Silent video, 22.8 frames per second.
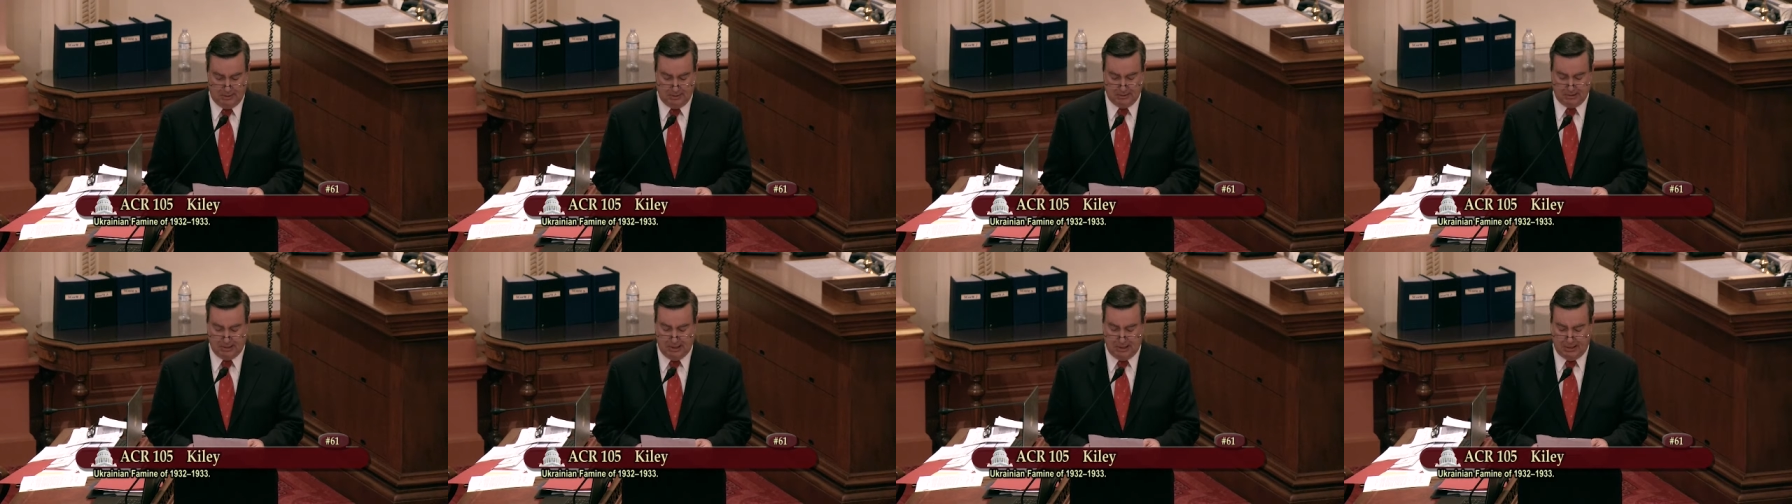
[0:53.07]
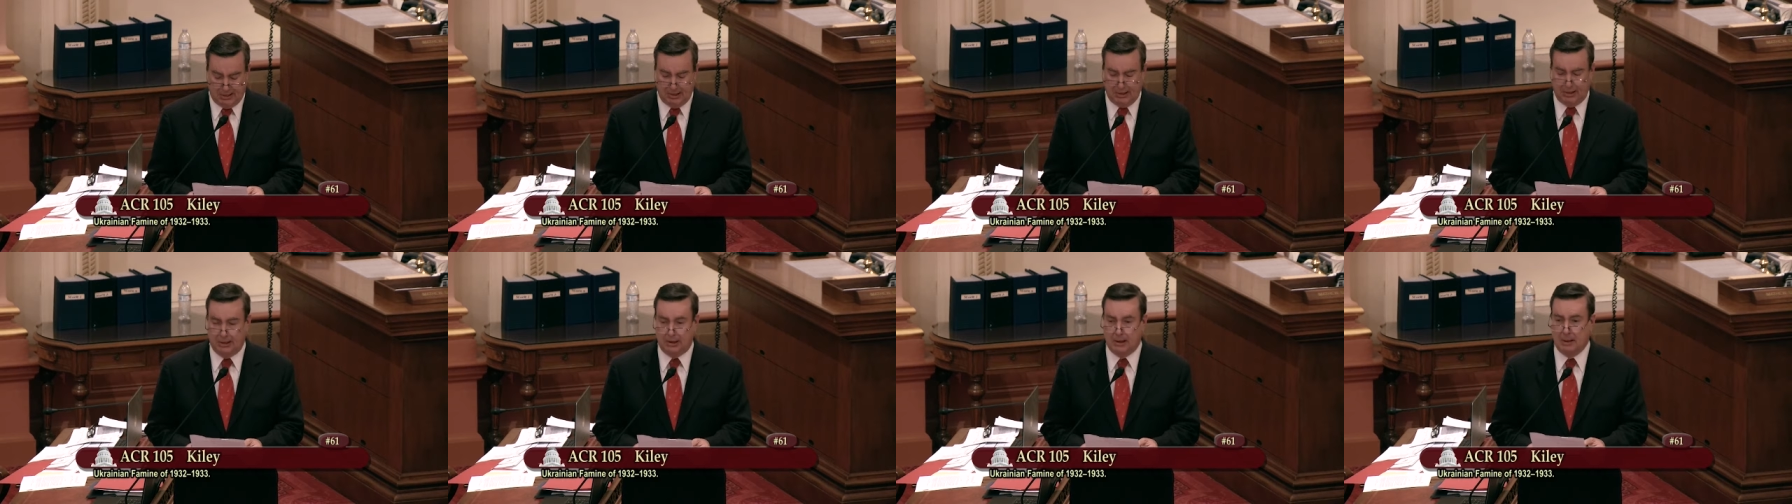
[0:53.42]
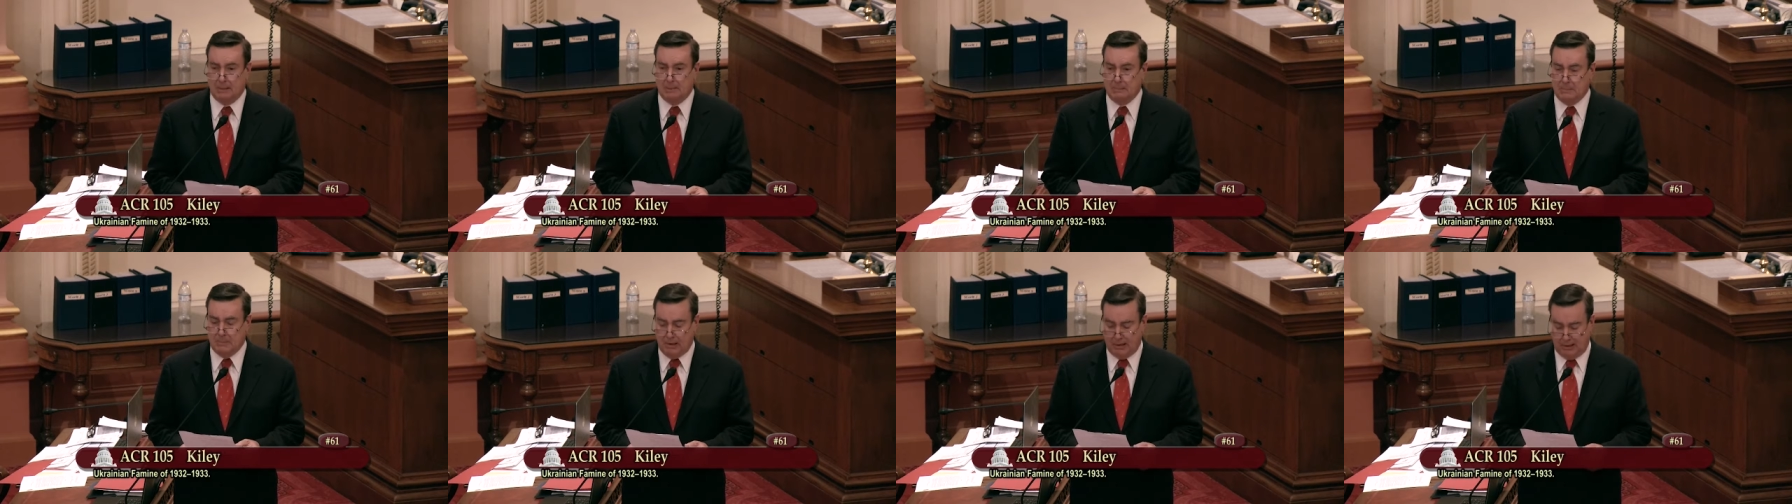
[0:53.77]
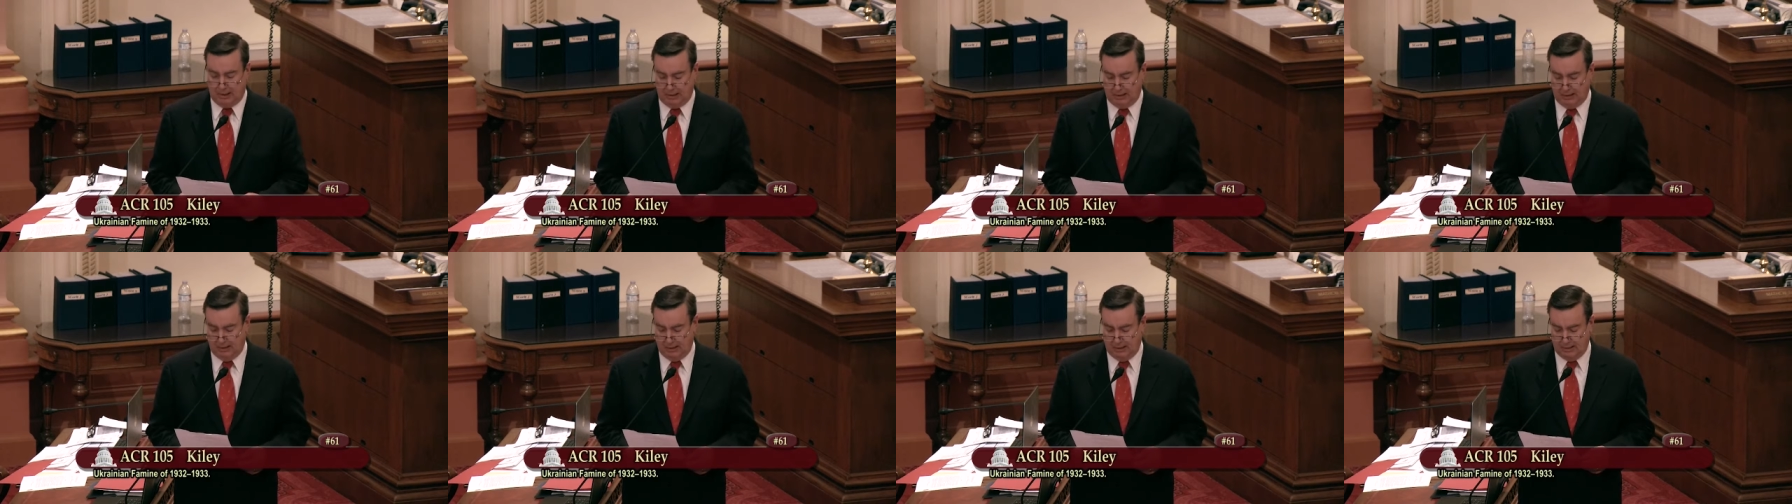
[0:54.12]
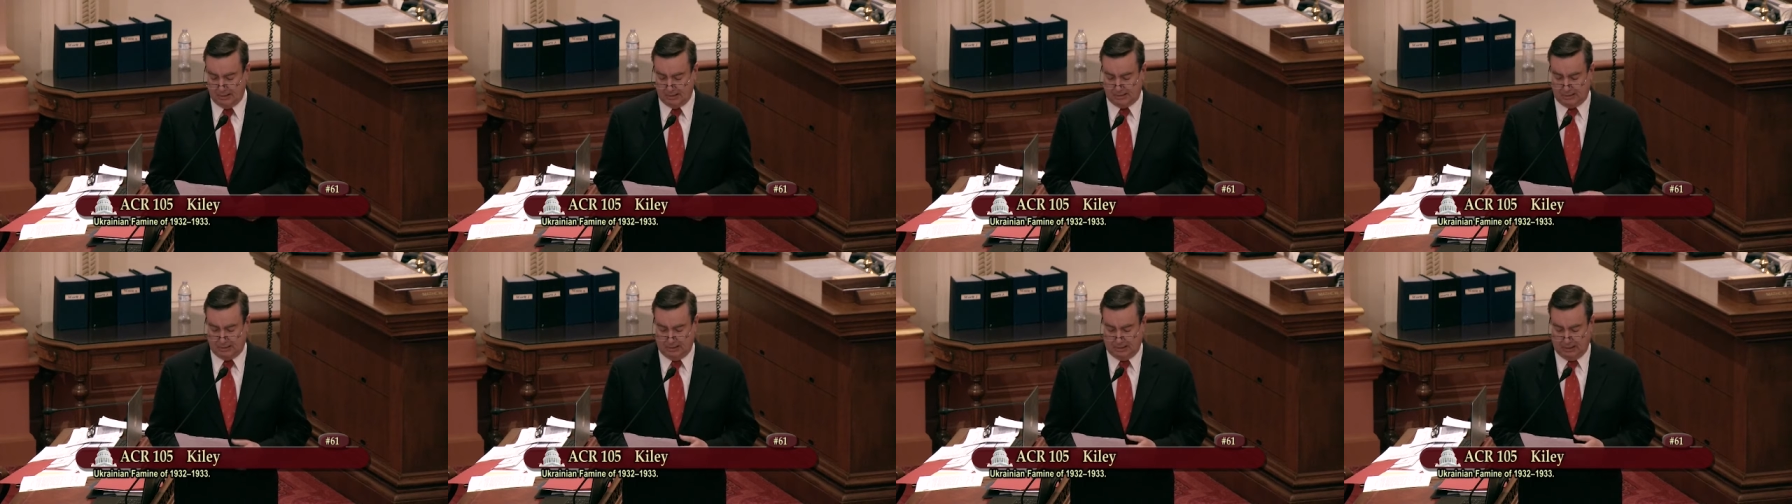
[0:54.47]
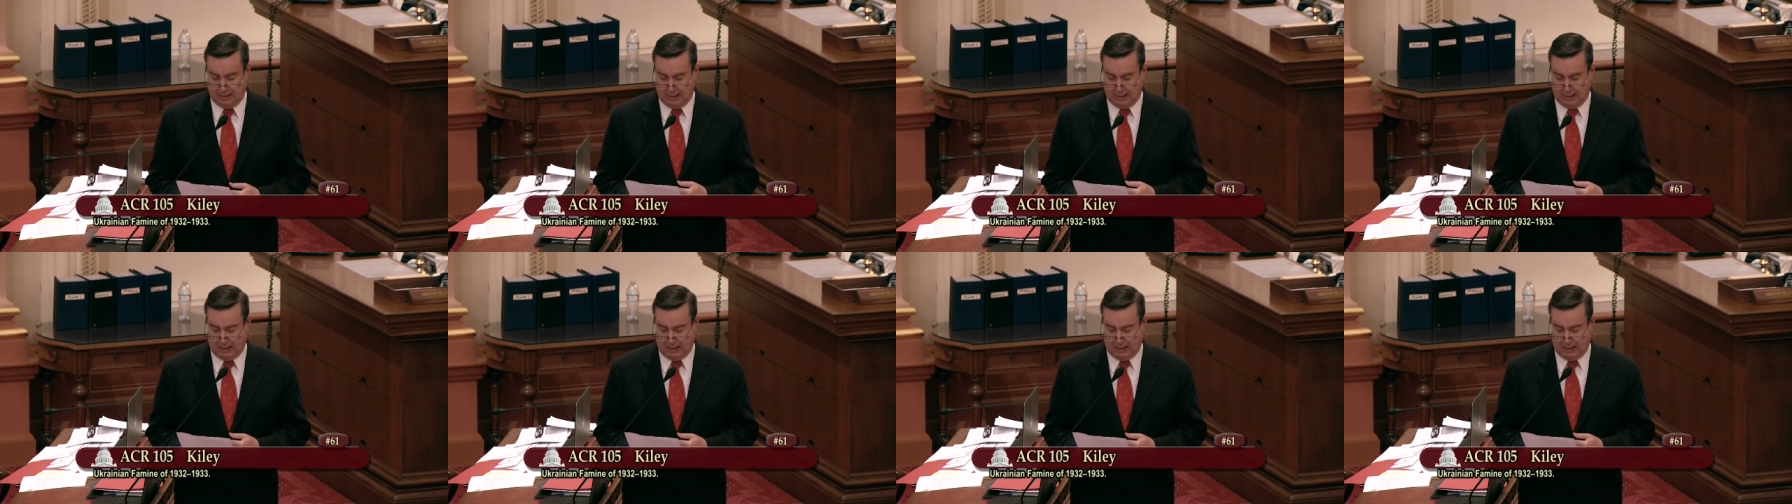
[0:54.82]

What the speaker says: taking many innocent